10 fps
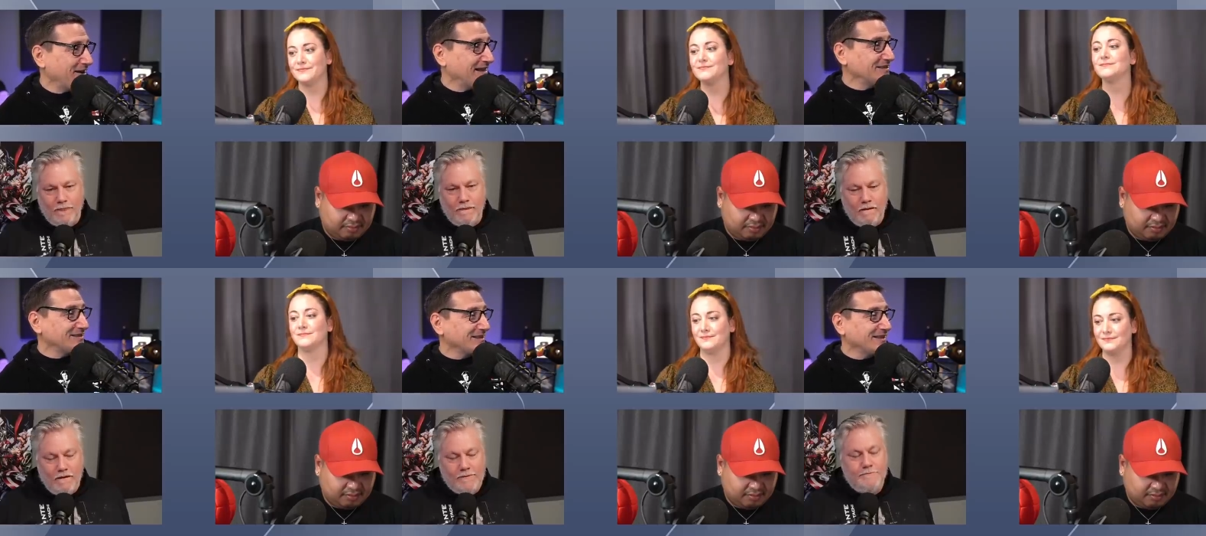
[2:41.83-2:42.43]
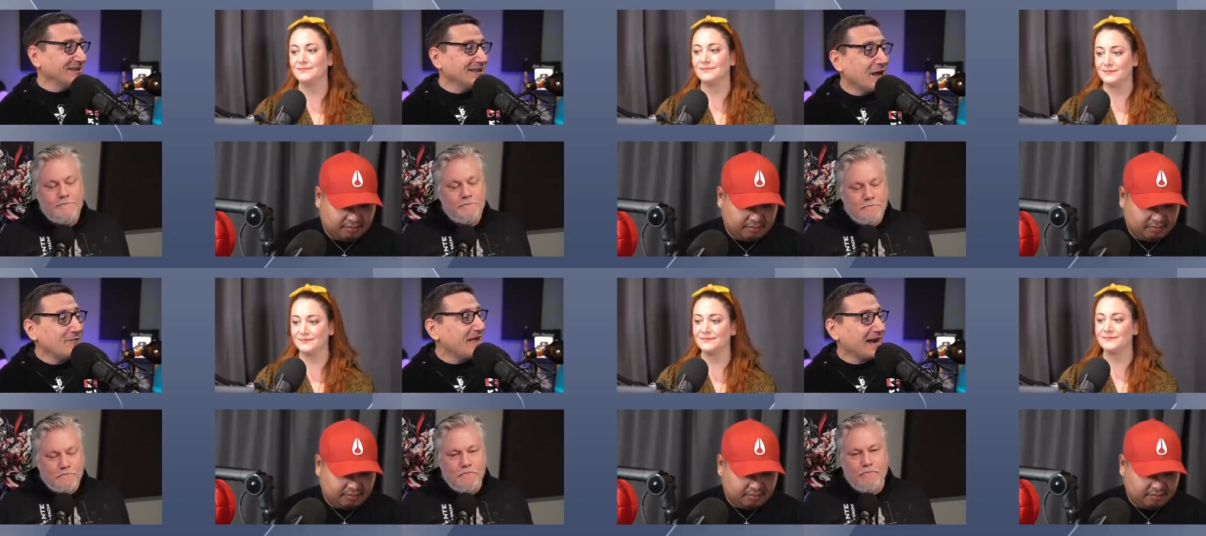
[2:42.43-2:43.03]
Speaker 1: I just mm-hmm.
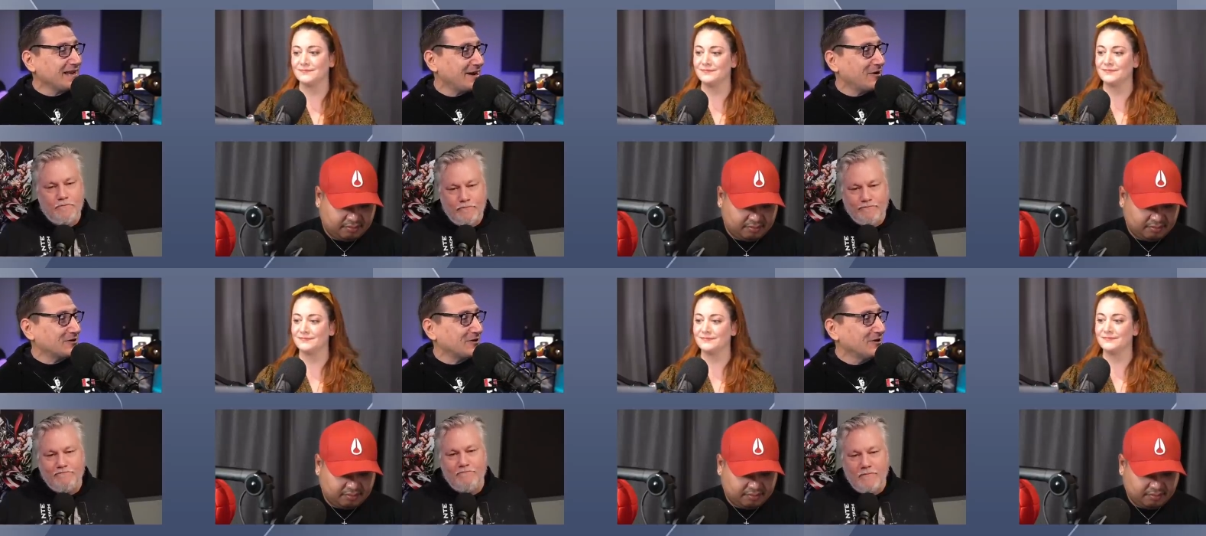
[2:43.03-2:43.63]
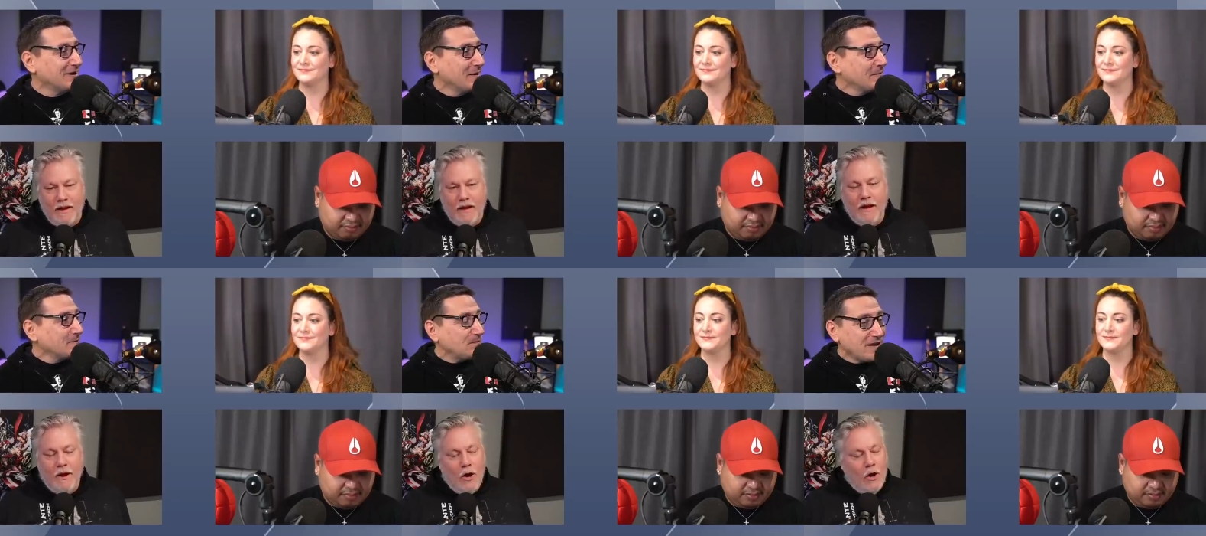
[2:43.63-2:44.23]
love that character
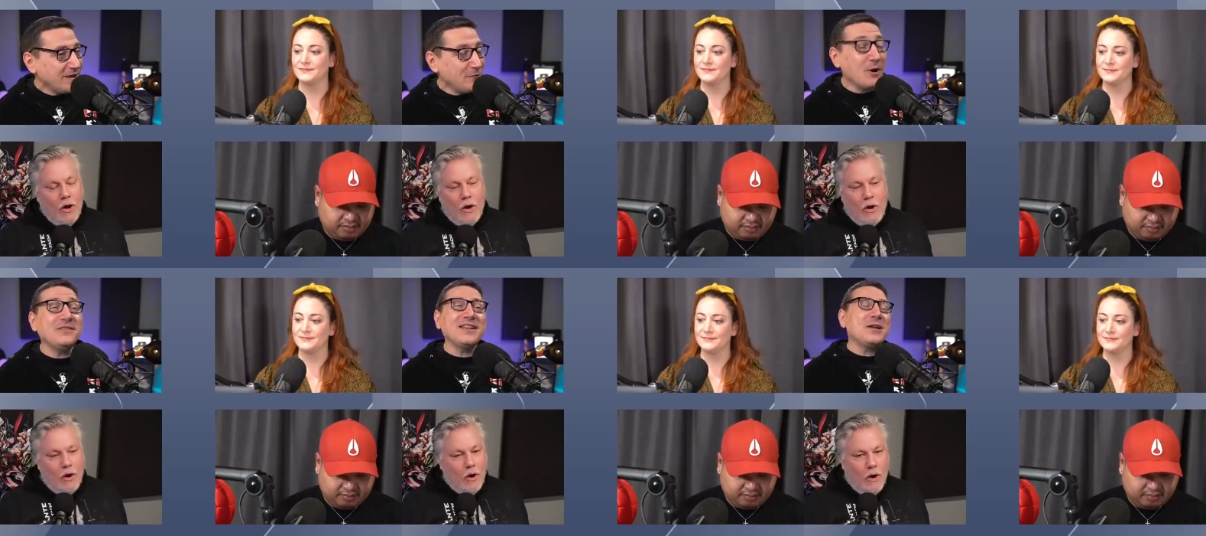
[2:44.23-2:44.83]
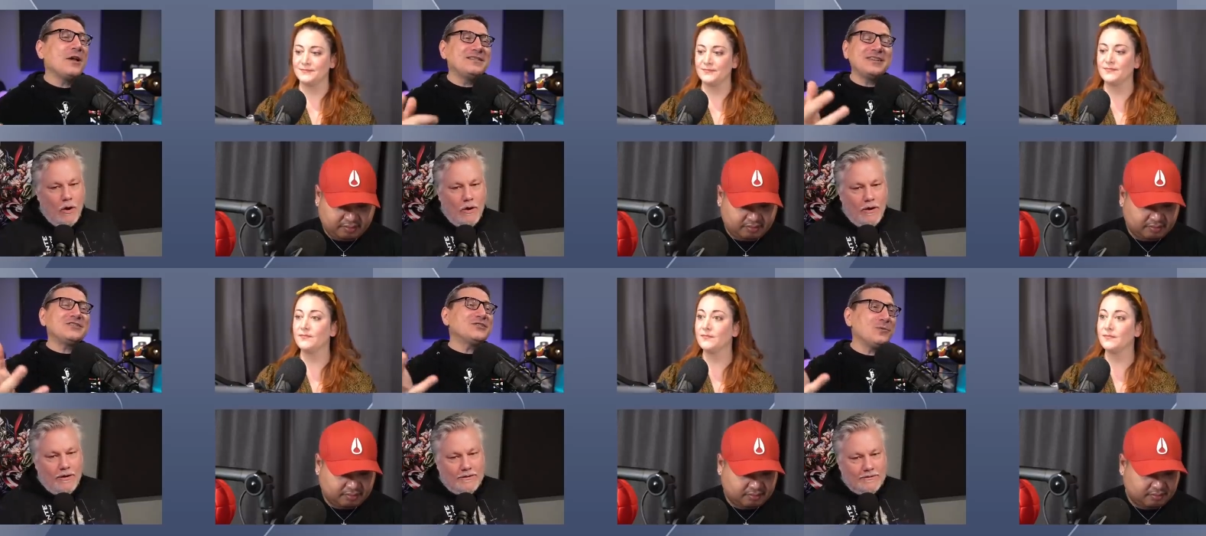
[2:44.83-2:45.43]
even more. It's like,
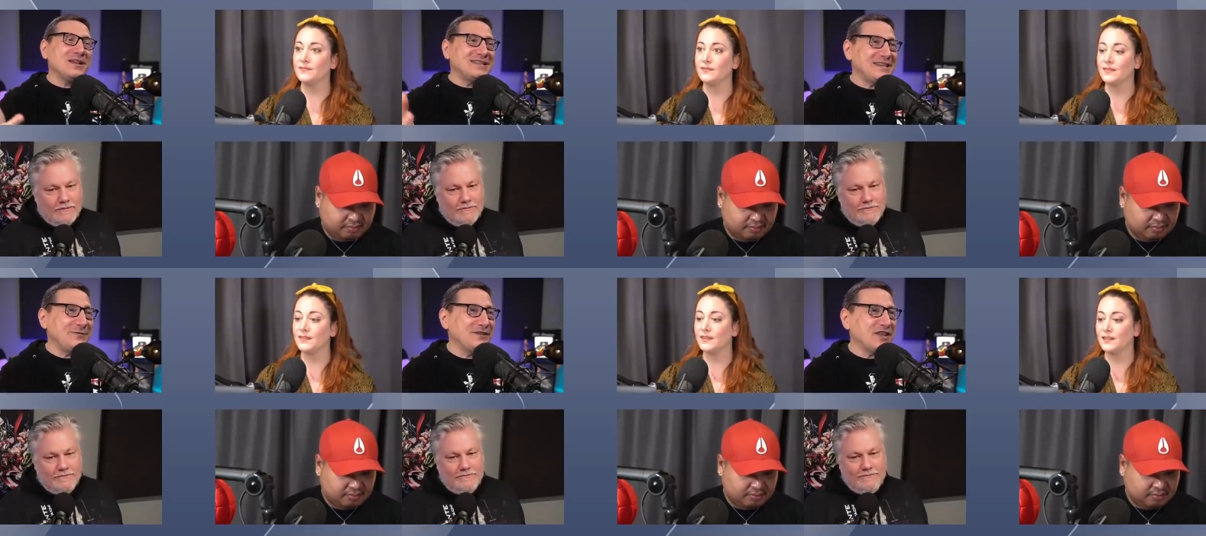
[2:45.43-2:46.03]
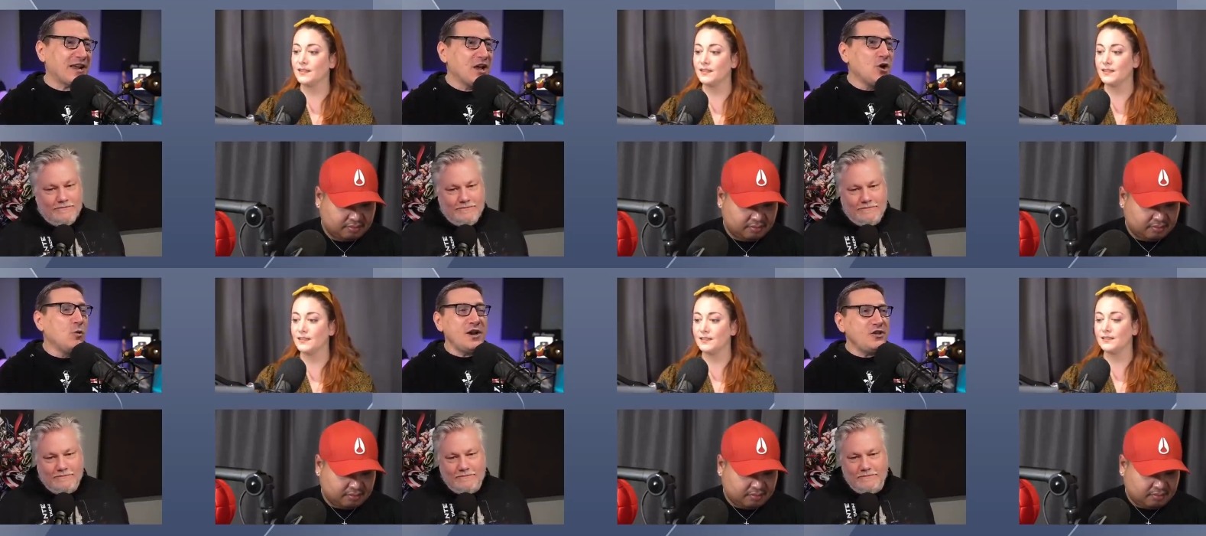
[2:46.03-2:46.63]
there's this one scene where it's like,
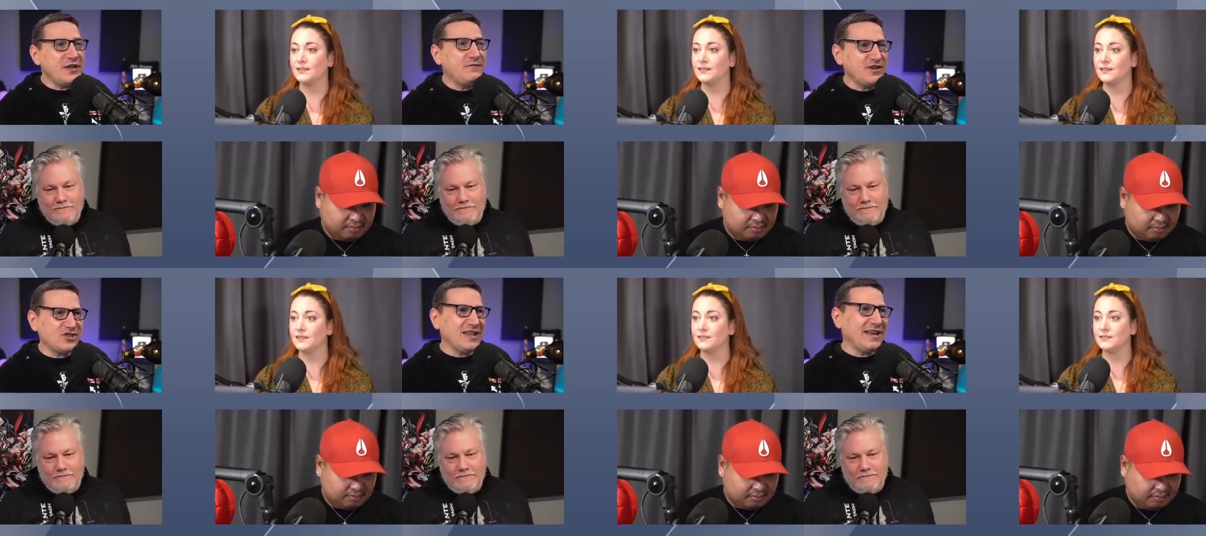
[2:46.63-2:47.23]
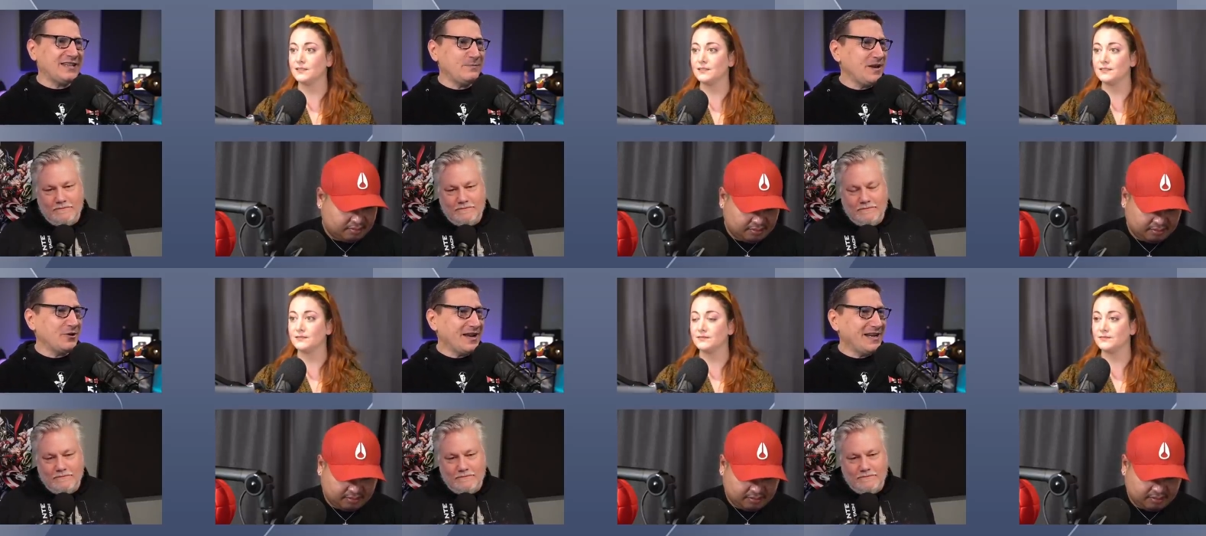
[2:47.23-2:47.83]
what do you think, Vigilante and me
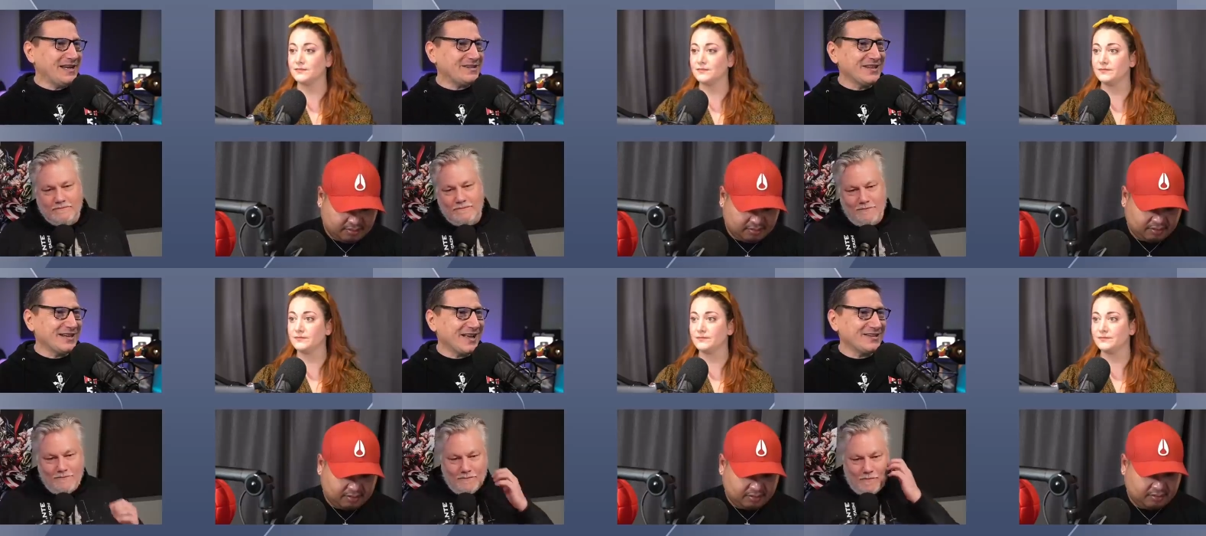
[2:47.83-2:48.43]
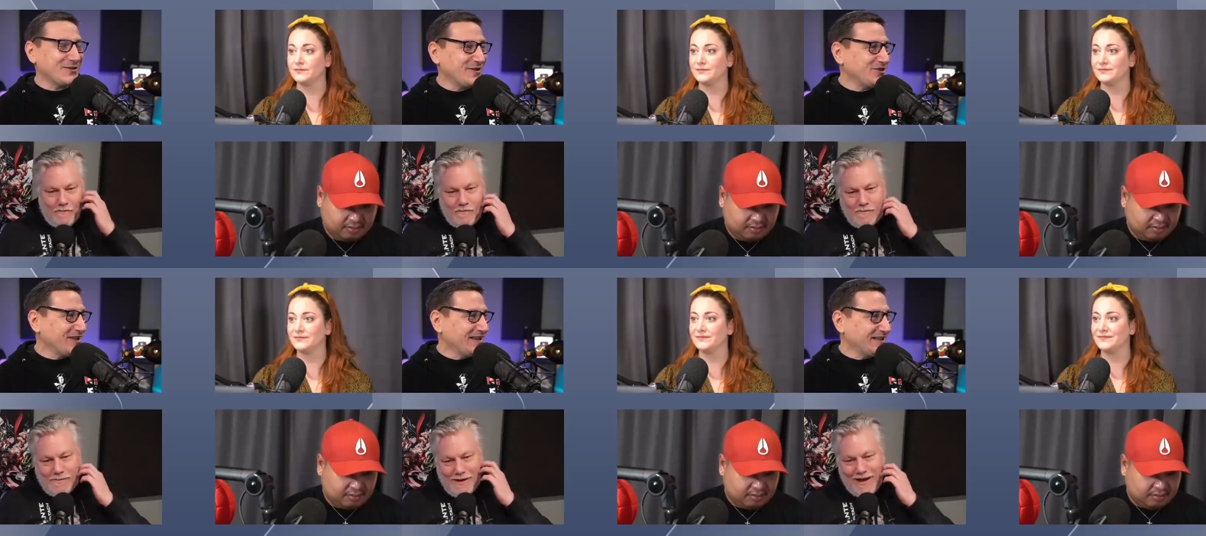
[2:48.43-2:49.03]
are idiots? And it cuts to
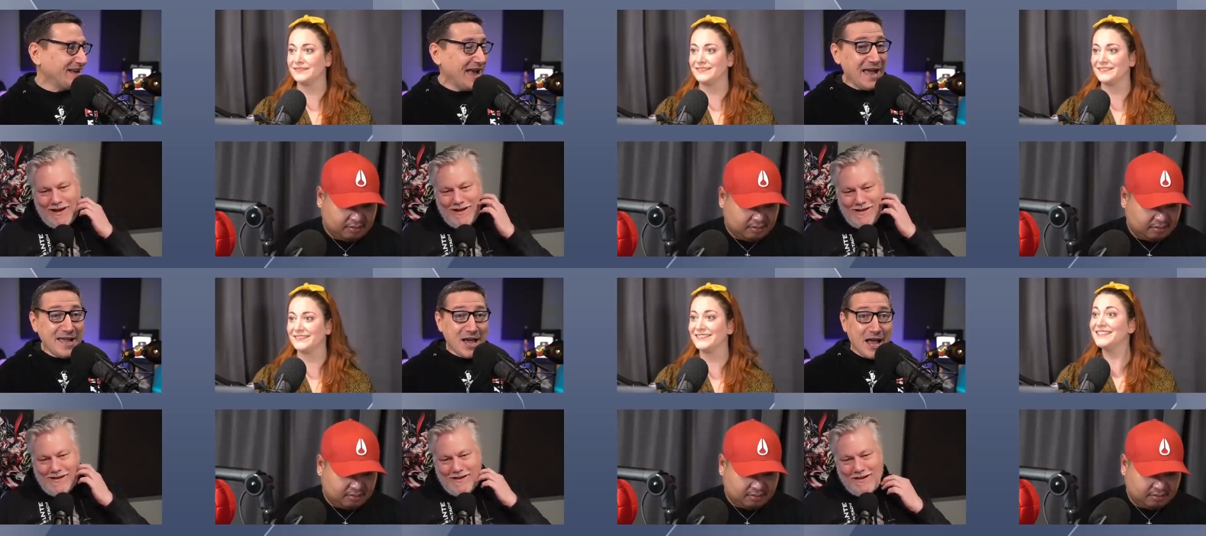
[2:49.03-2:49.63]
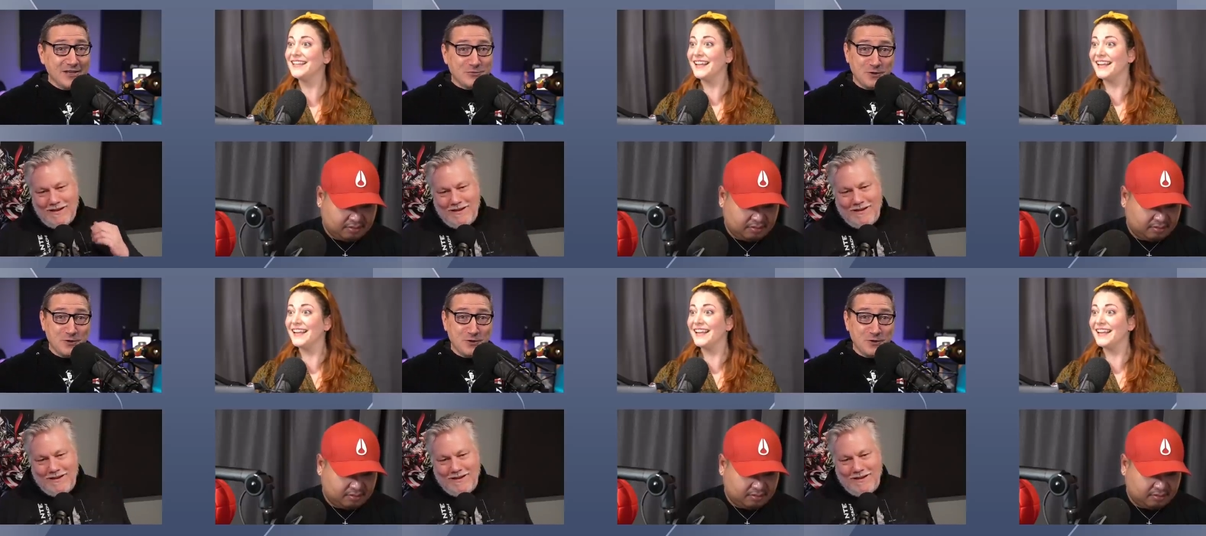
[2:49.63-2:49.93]
Vigilante. Hey, guys,